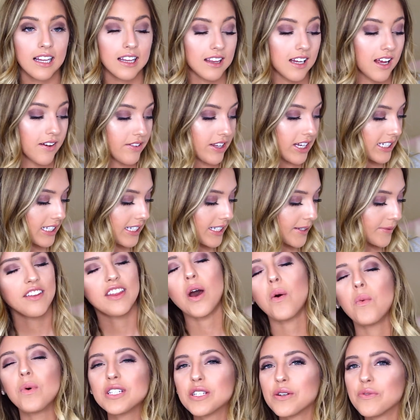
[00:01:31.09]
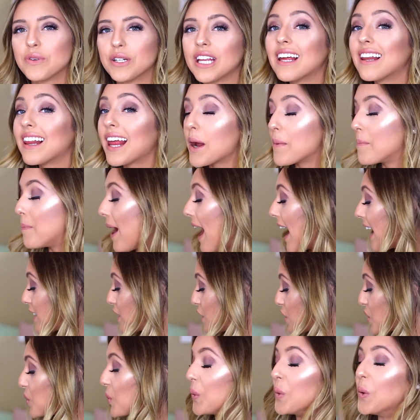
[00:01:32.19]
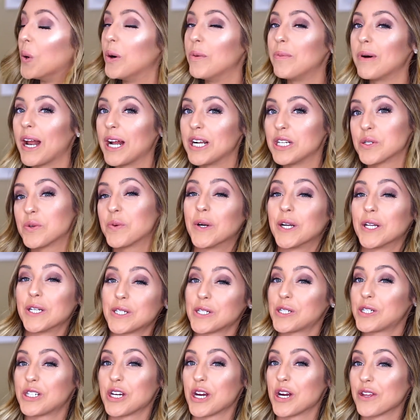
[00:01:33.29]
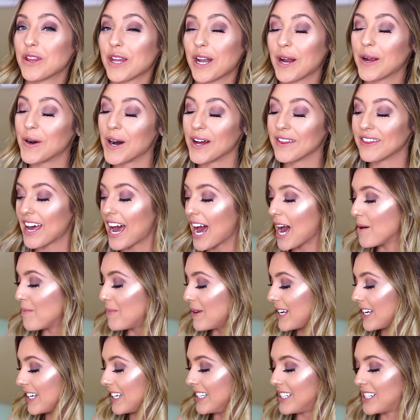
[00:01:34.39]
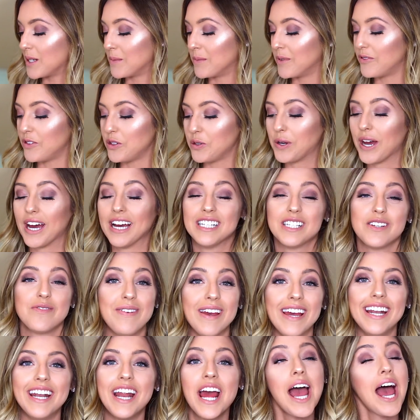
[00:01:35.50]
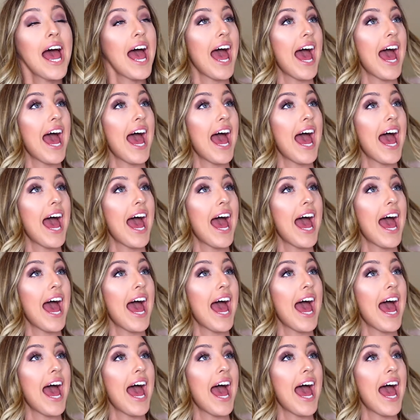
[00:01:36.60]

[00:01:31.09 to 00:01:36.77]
love this. That wasn't really like back to school, but I just wanted to share that I got that because some of you guys have been